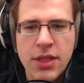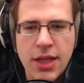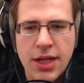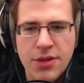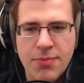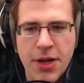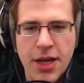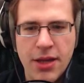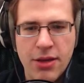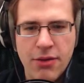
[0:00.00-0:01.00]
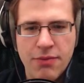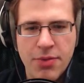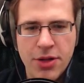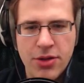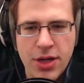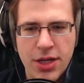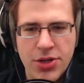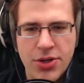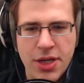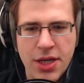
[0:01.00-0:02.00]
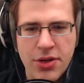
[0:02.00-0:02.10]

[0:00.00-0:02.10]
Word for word: Lunch break. You bought your lunch today.